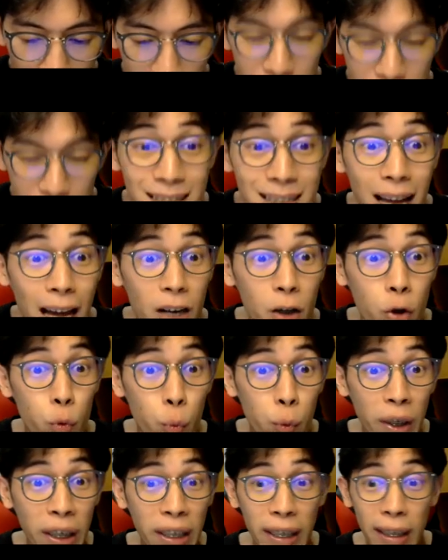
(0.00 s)
and start
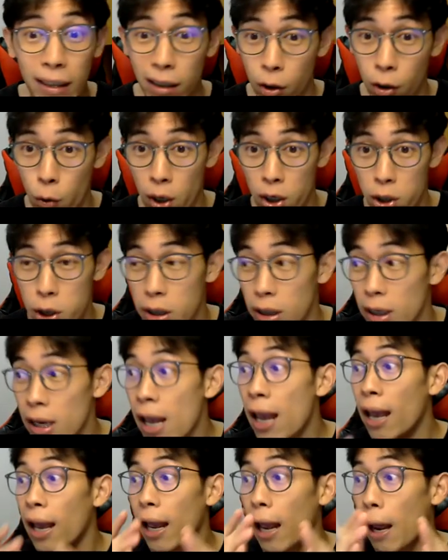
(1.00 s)
reading the
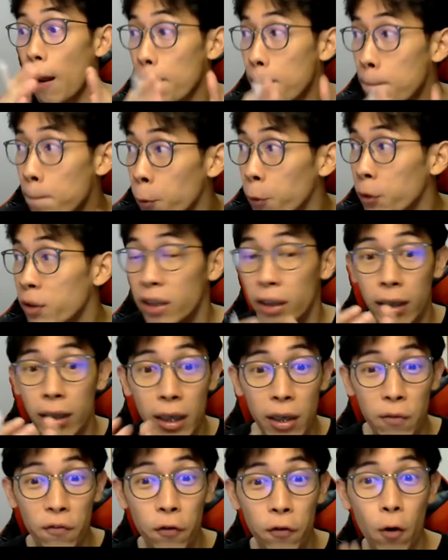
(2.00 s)
question and put the
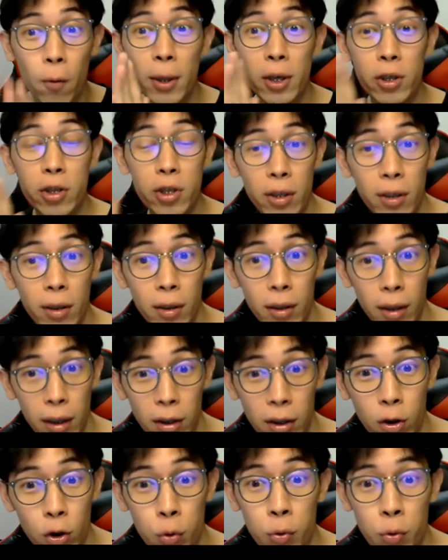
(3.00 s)
information
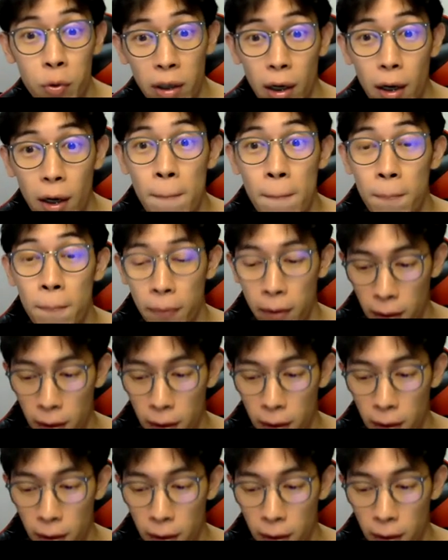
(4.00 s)
into the